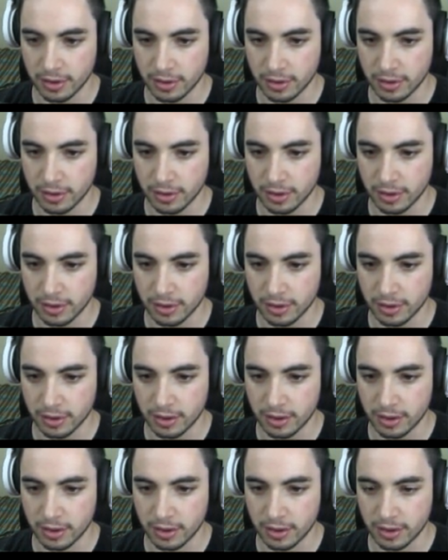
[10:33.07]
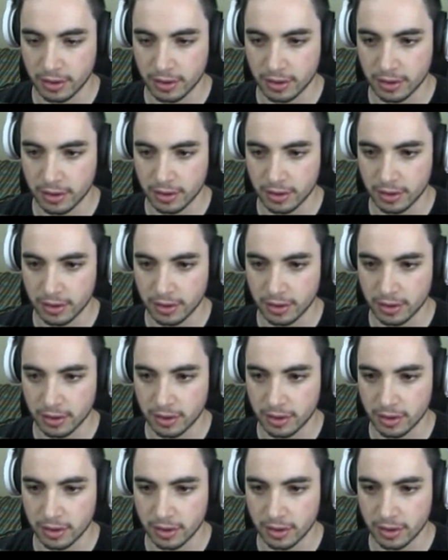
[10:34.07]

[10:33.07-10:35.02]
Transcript: [no speech]